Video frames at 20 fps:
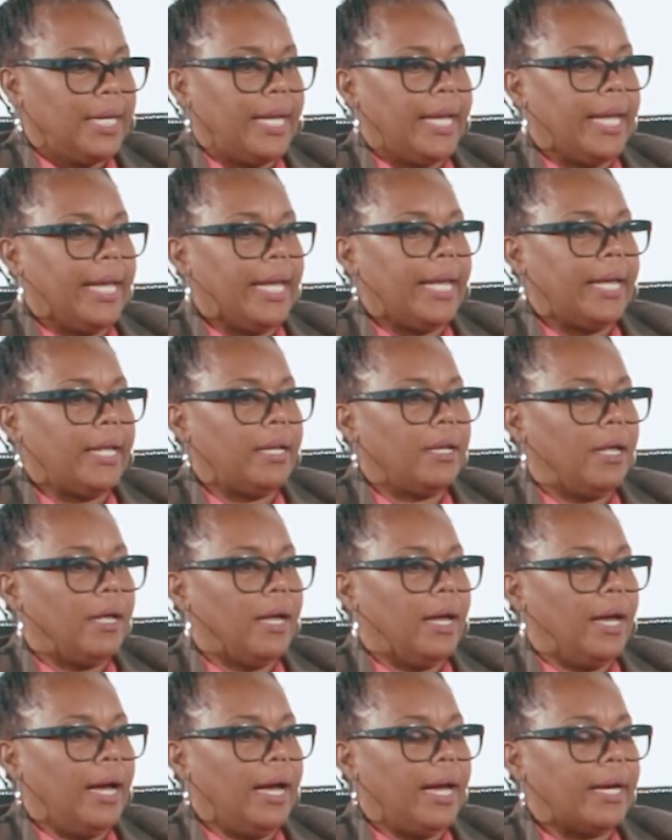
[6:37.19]
and
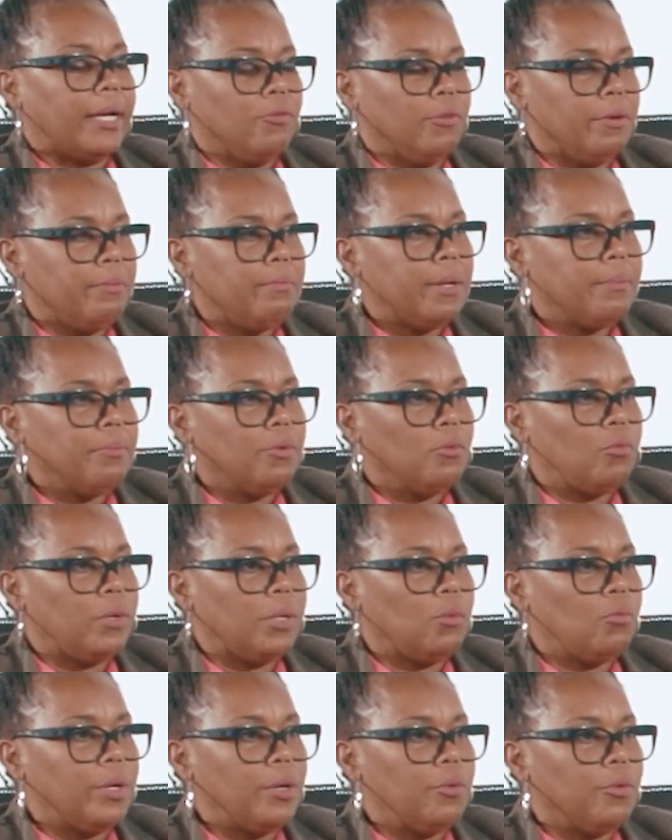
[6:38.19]
I can remember
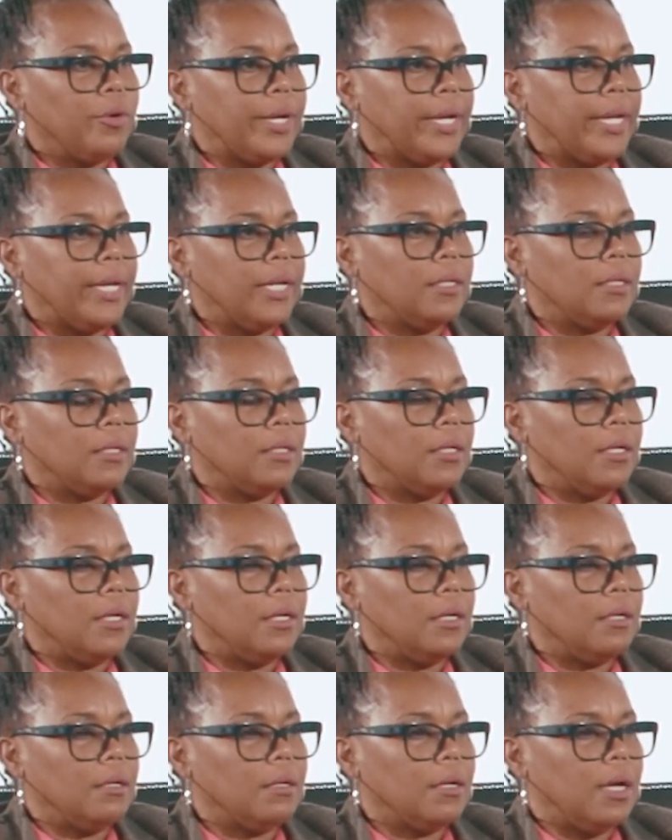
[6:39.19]
when we were in.
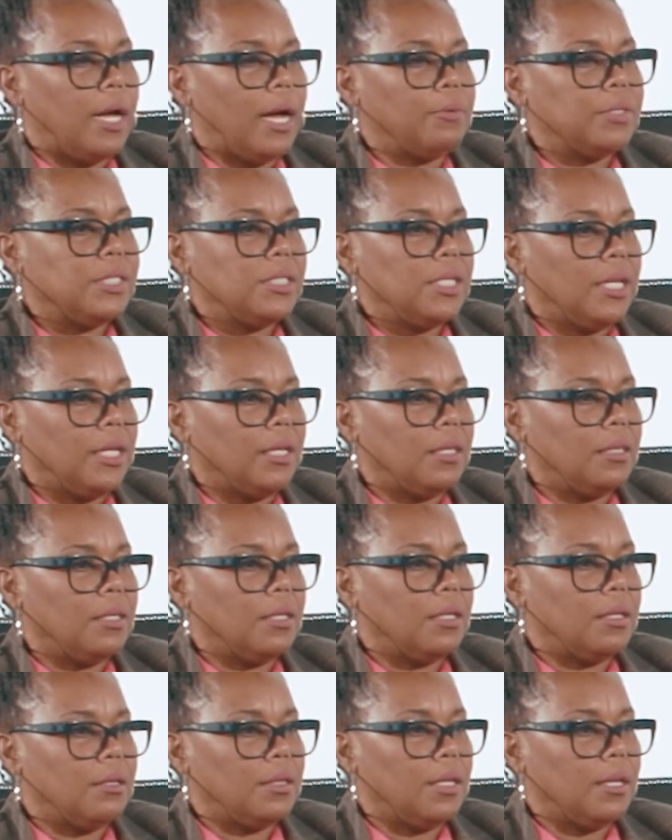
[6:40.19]
Uh, I was sitting in
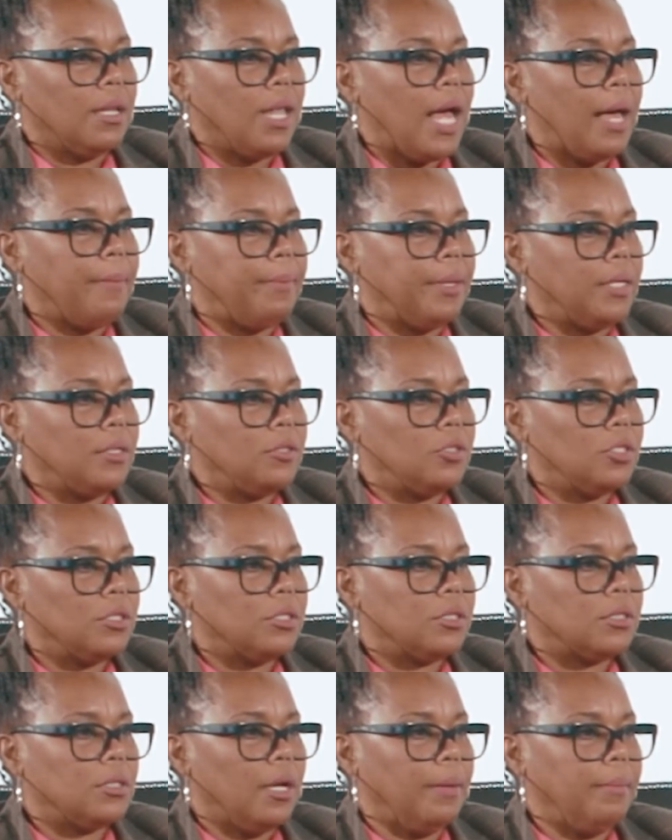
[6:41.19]
the the lobby.
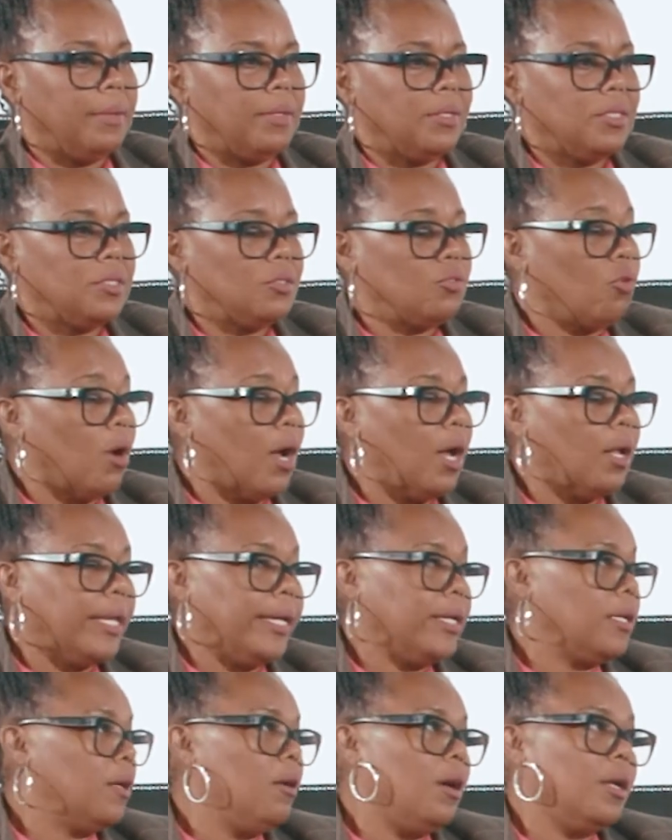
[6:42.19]
Just I mean, this trial
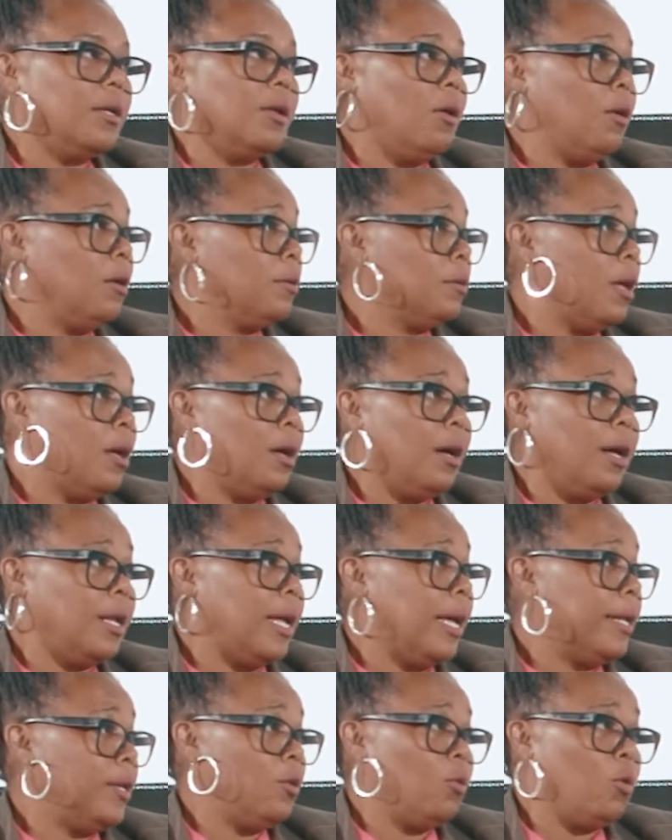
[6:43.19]
had gone on. I, uh,
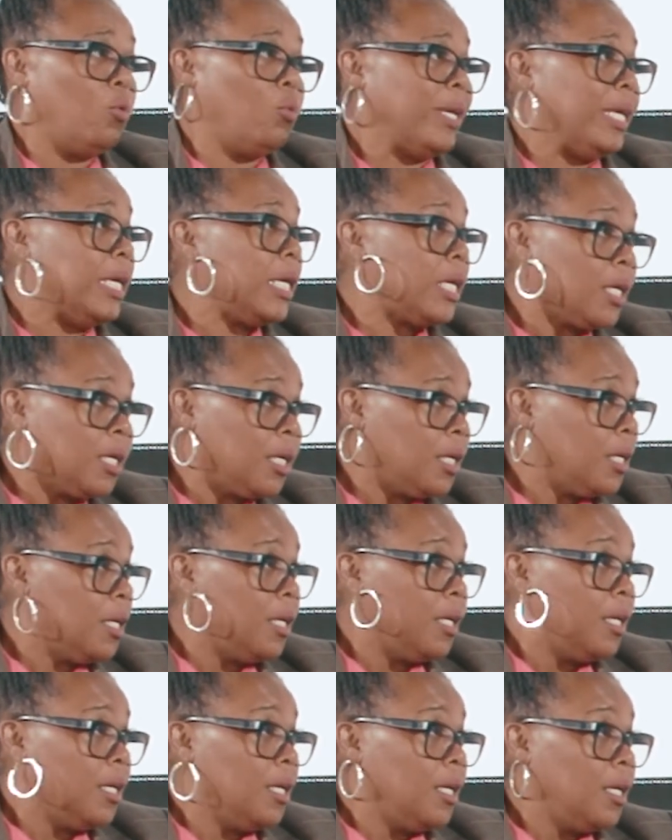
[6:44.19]
I know a week,
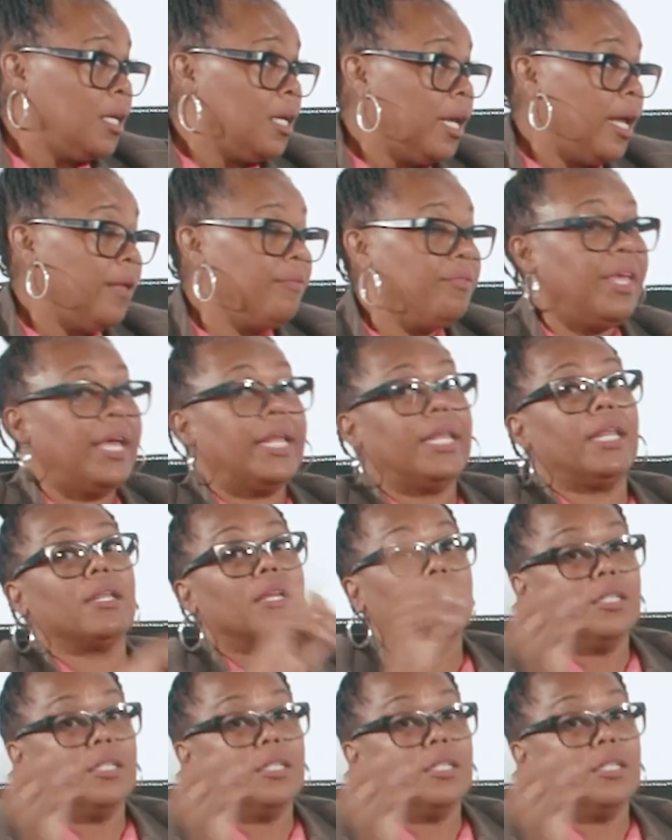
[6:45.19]
and then it